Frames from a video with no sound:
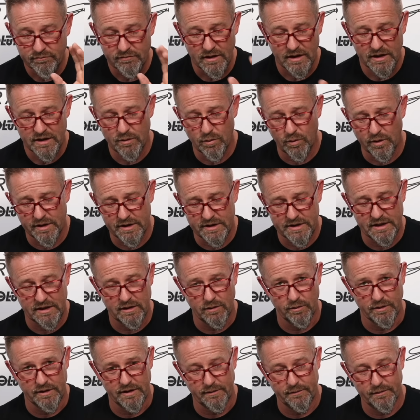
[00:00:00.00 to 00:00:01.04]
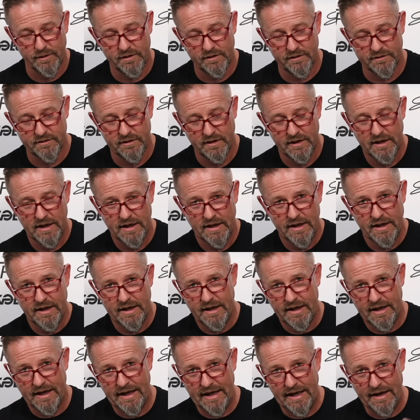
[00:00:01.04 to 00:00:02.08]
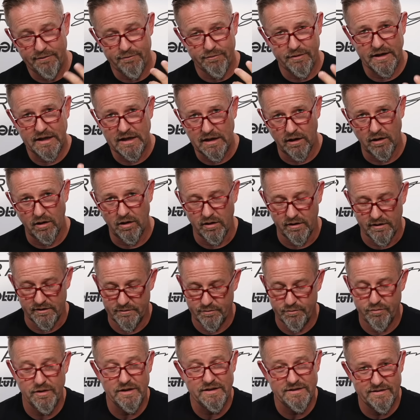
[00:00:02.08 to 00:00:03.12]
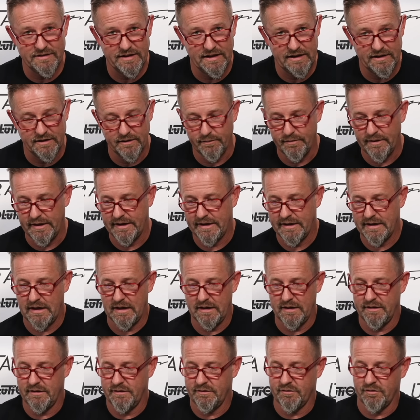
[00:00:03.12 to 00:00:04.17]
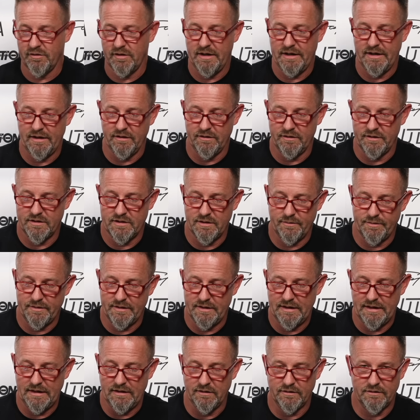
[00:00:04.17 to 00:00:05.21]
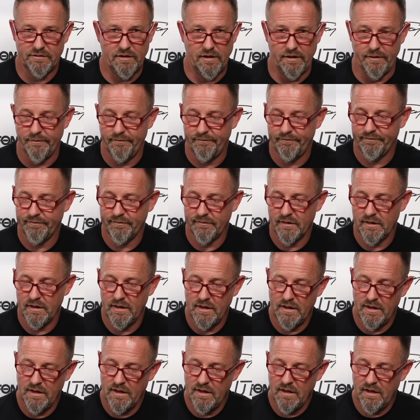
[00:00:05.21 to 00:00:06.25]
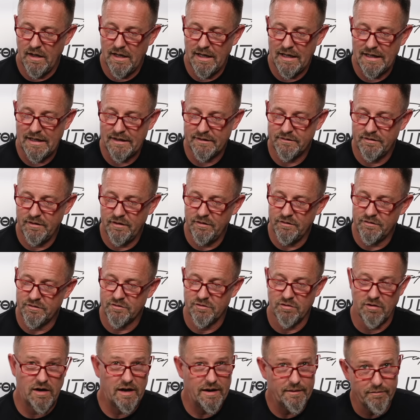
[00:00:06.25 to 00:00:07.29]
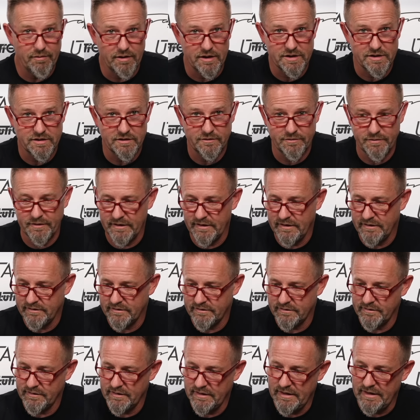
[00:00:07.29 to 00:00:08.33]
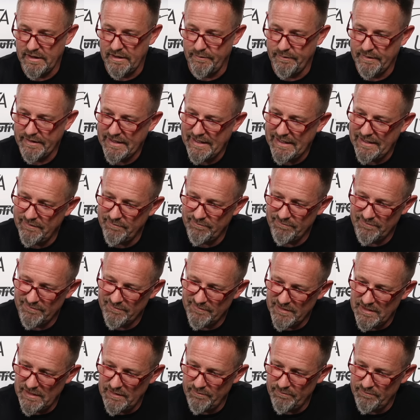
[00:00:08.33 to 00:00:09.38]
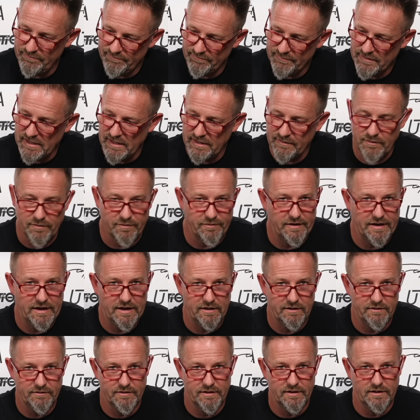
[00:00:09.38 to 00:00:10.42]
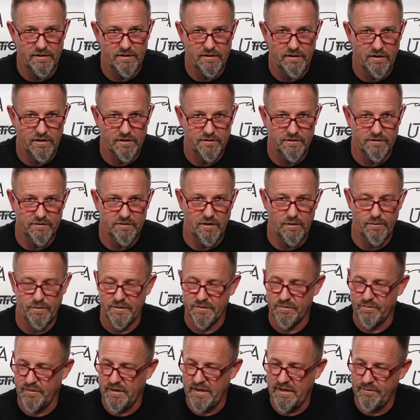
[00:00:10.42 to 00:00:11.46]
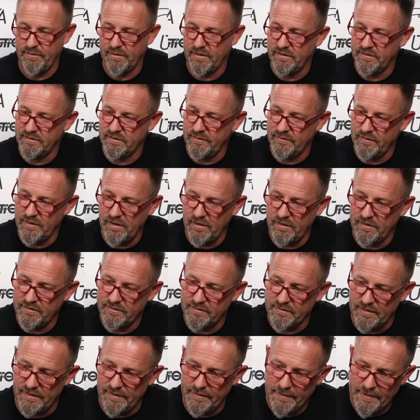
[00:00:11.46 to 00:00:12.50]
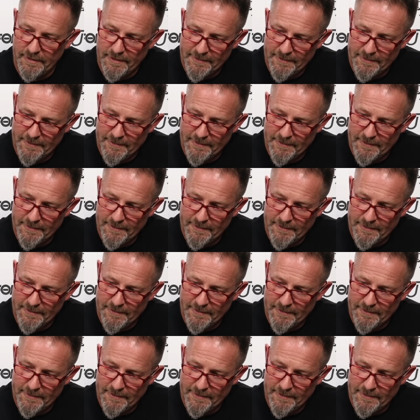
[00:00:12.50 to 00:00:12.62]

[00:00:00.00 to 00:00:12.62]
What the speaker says: you want to deal with it, because every clog is preceded by color drying on the tip of the needle. So I like to use dry brushes for this. Again, I'm kind of a fan of the Artis Opus brand because I've noticed that